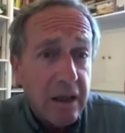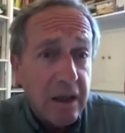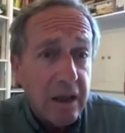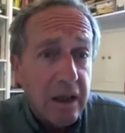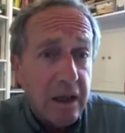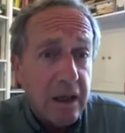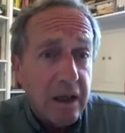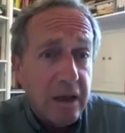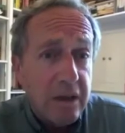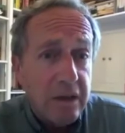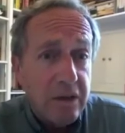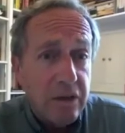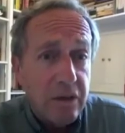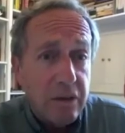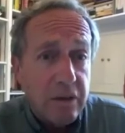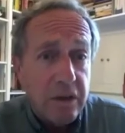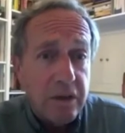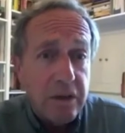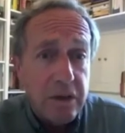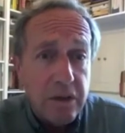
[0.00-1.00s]
you
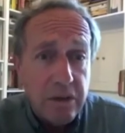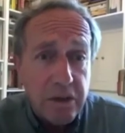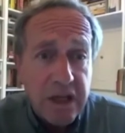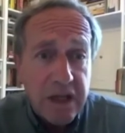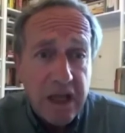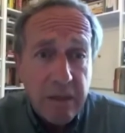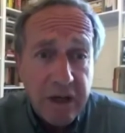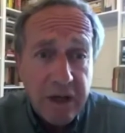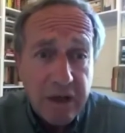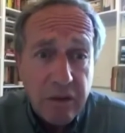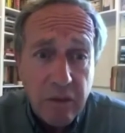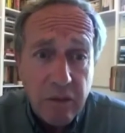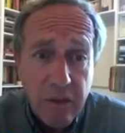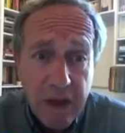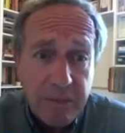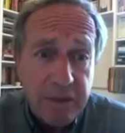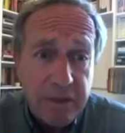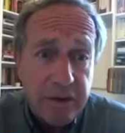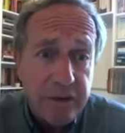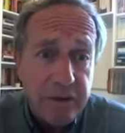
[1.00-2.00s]
can use chemical
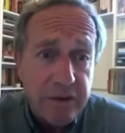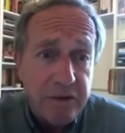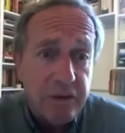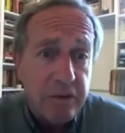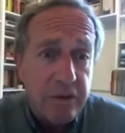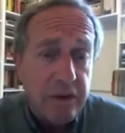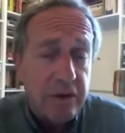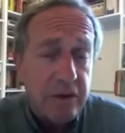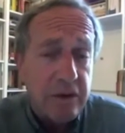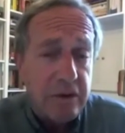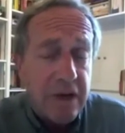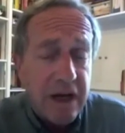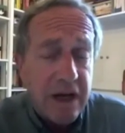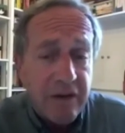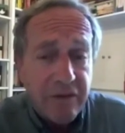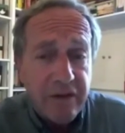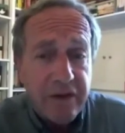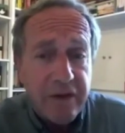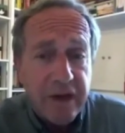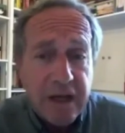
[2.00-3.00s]
weapons, you can do
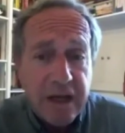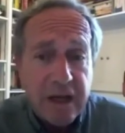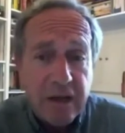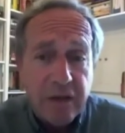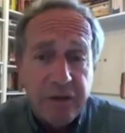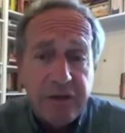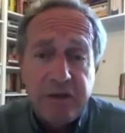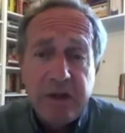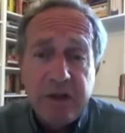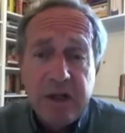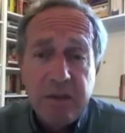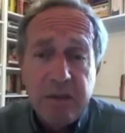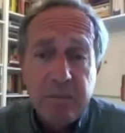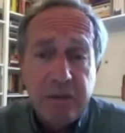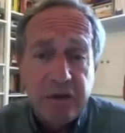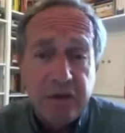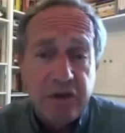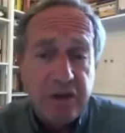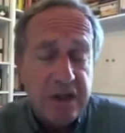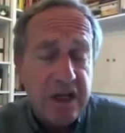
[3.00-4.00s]
everything else,
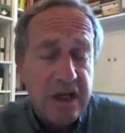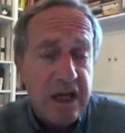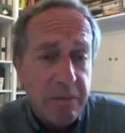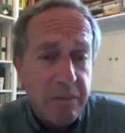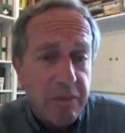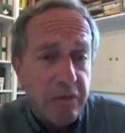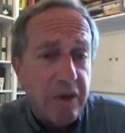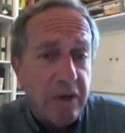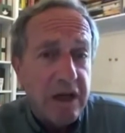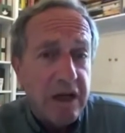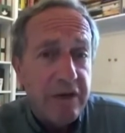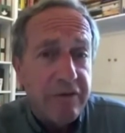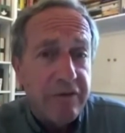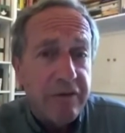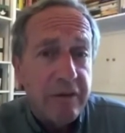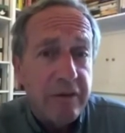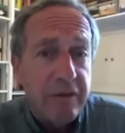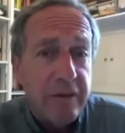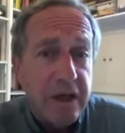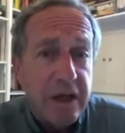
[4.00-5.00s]
but just keep away
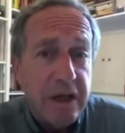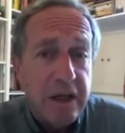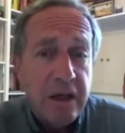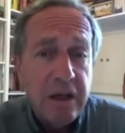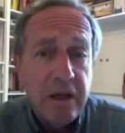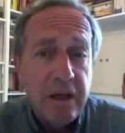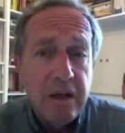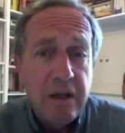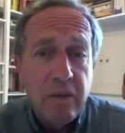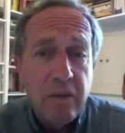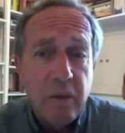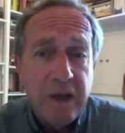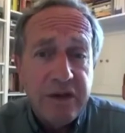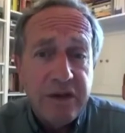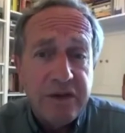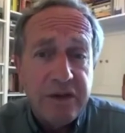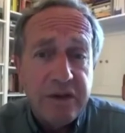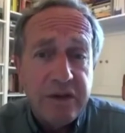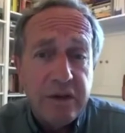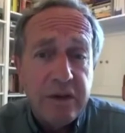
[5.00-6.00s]
from the
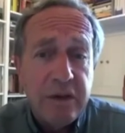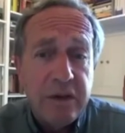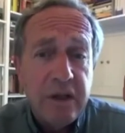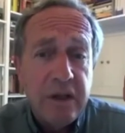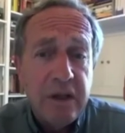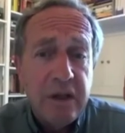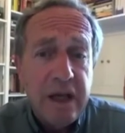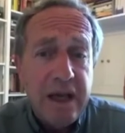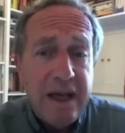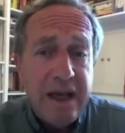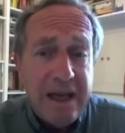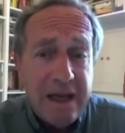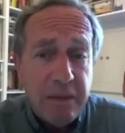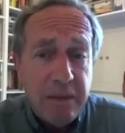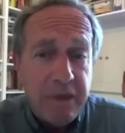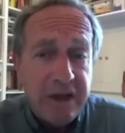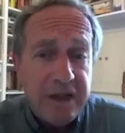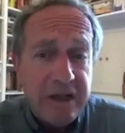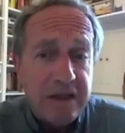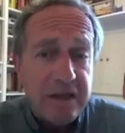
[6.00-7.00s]
Western air
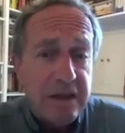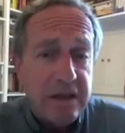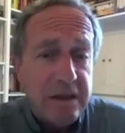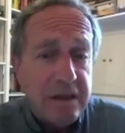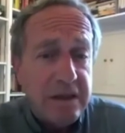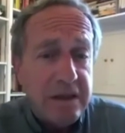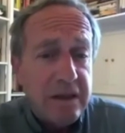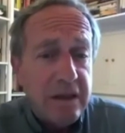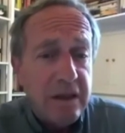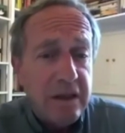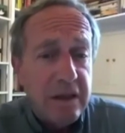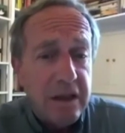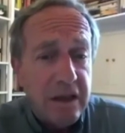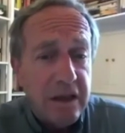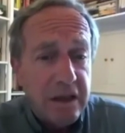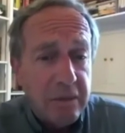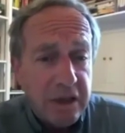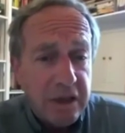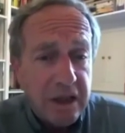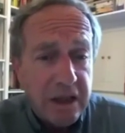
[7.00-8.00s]
bases in
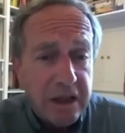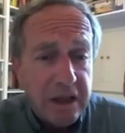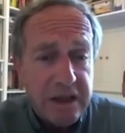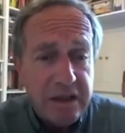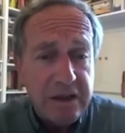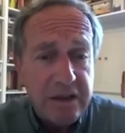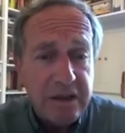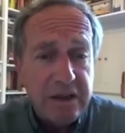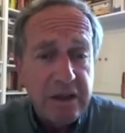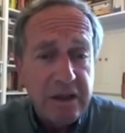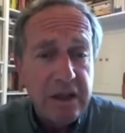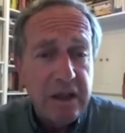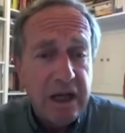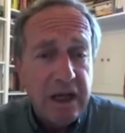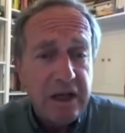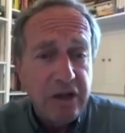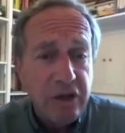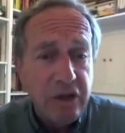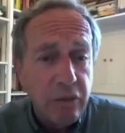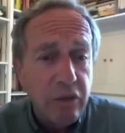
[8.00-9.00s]
the Middle East
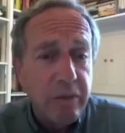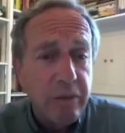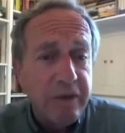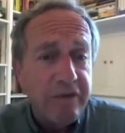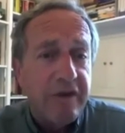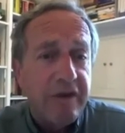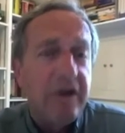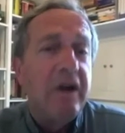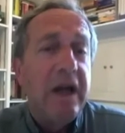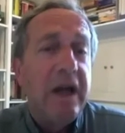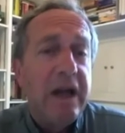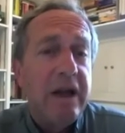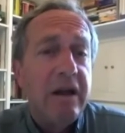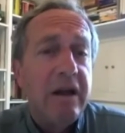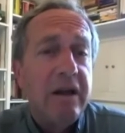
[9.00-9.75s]
and you will be fine.